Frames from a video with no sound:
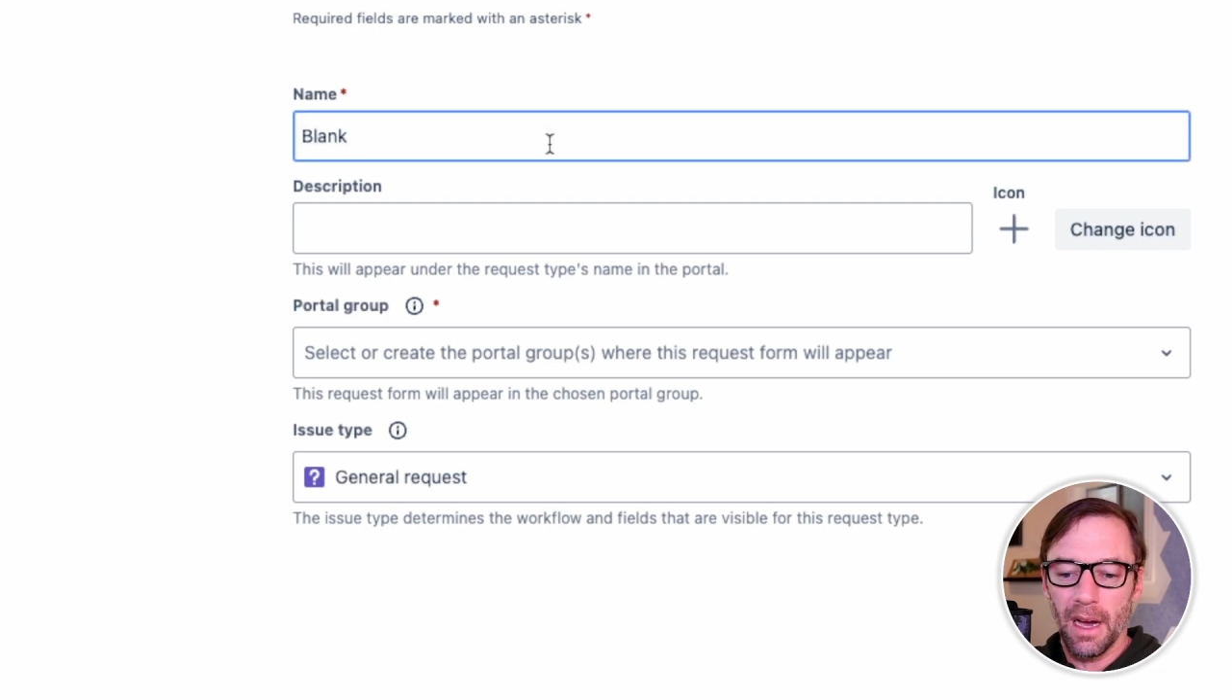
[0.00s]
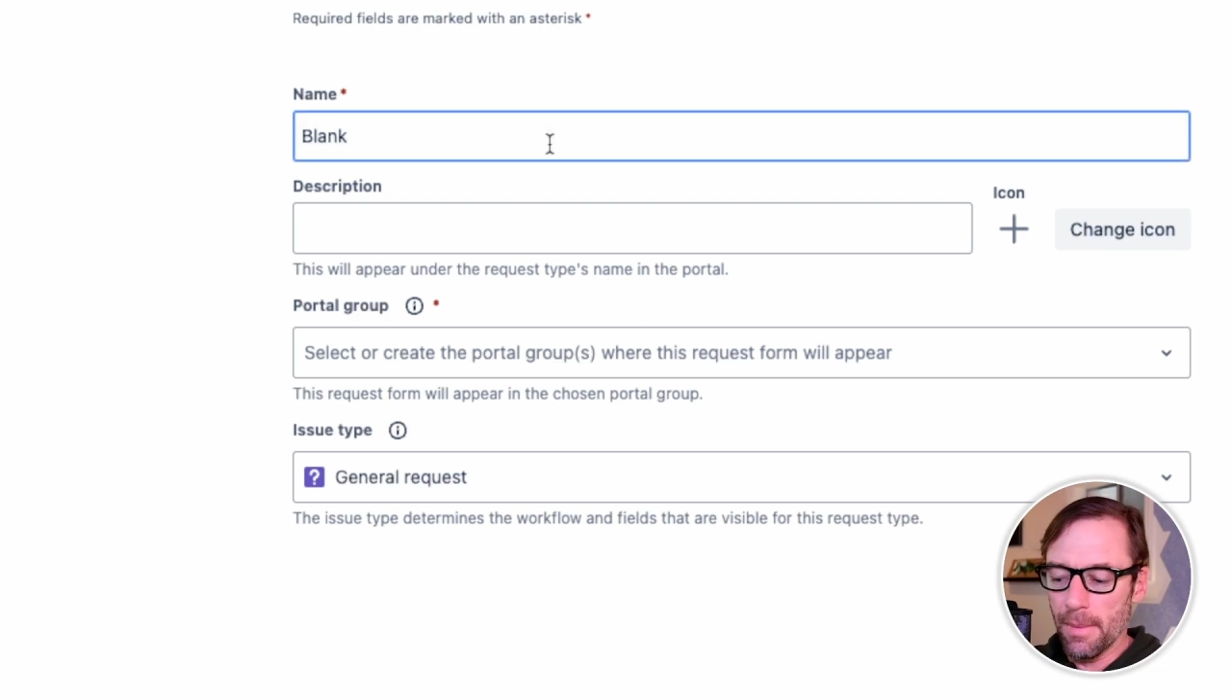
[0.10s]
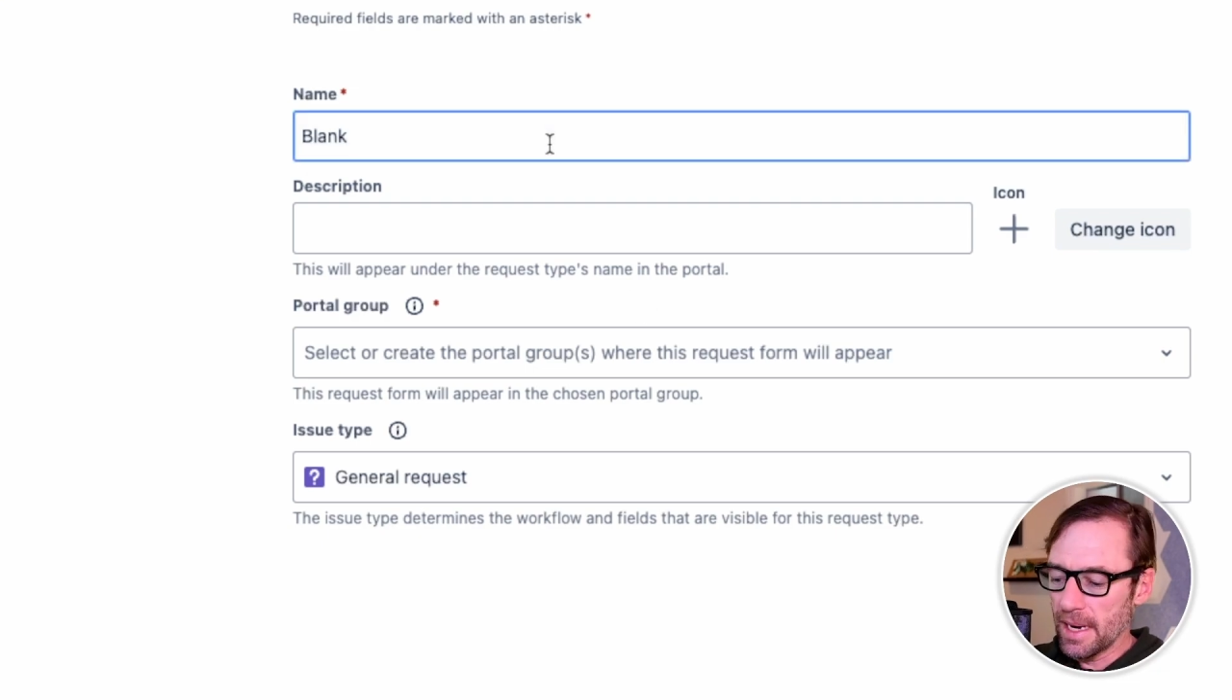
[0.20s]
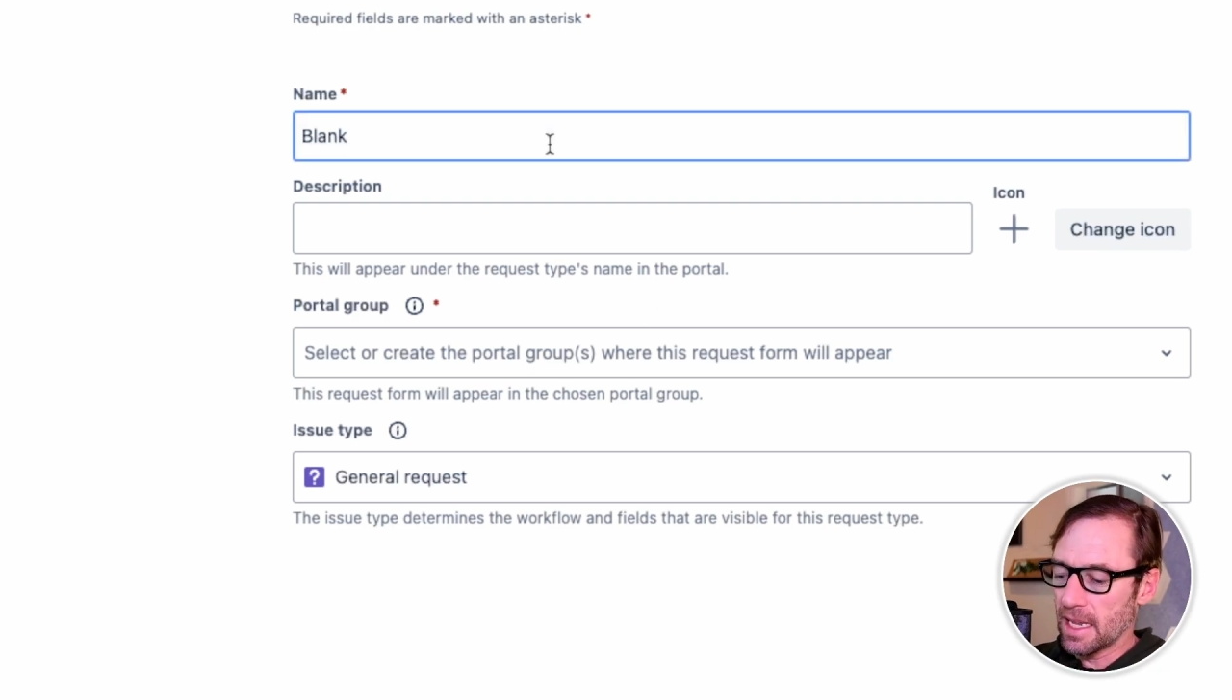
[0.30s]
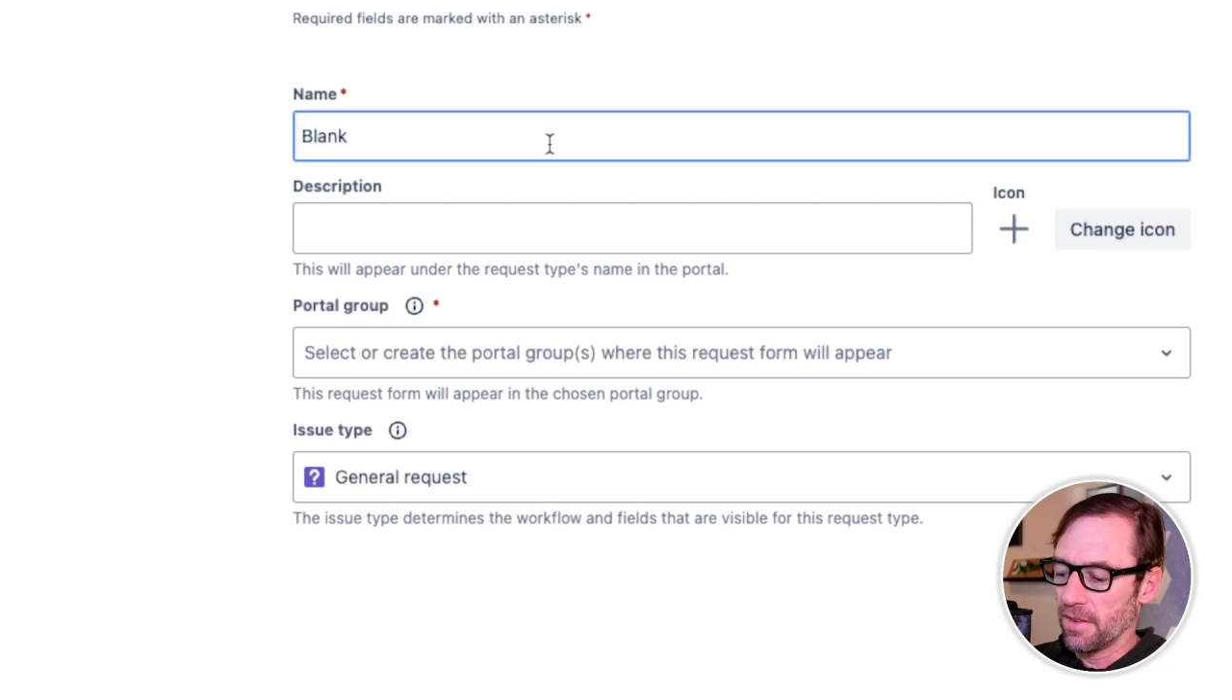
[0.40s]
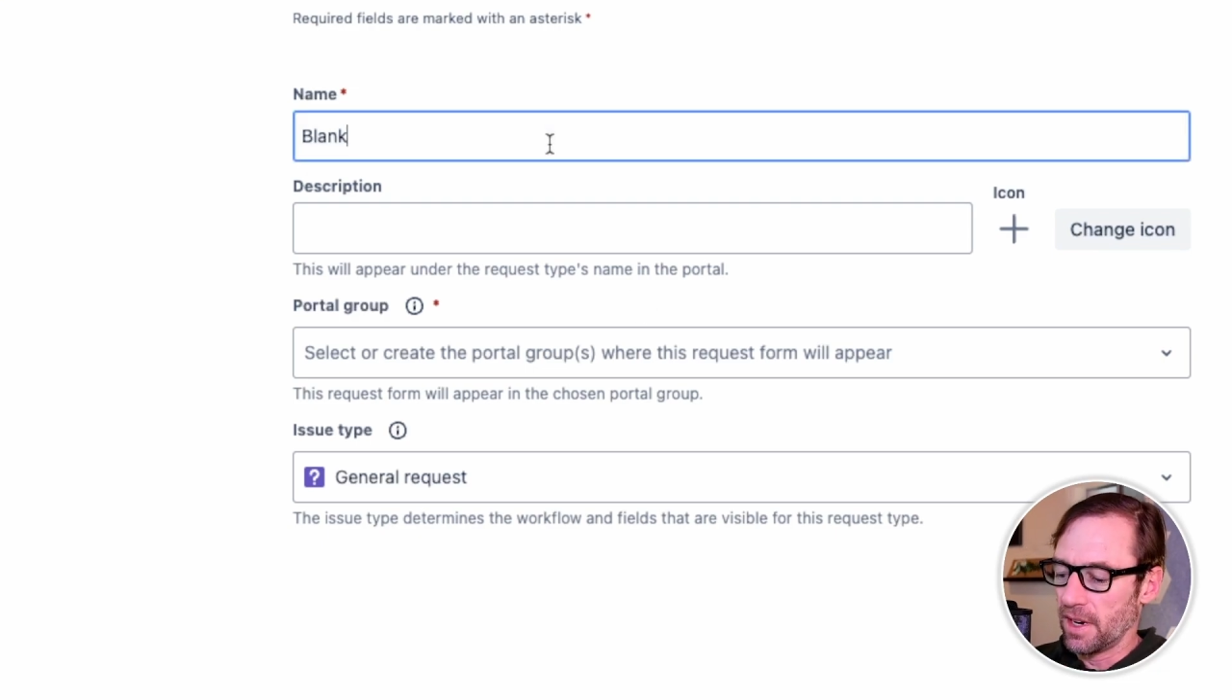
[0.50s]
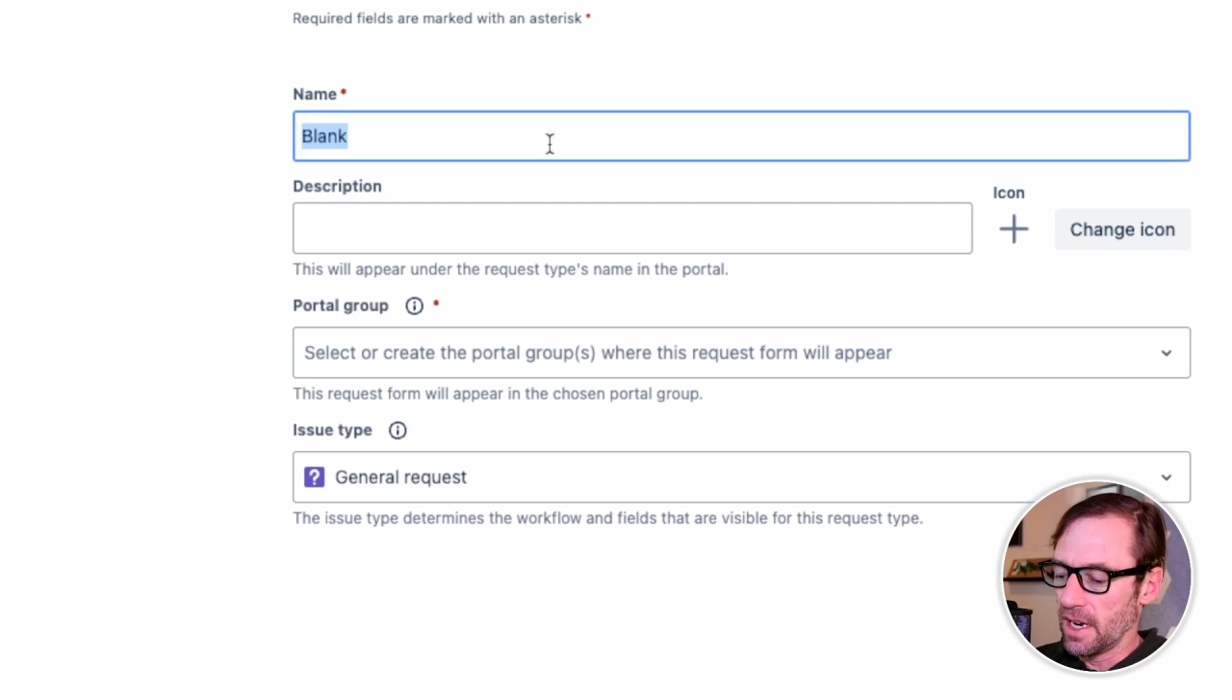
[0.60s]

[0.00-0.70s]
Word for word: I might give it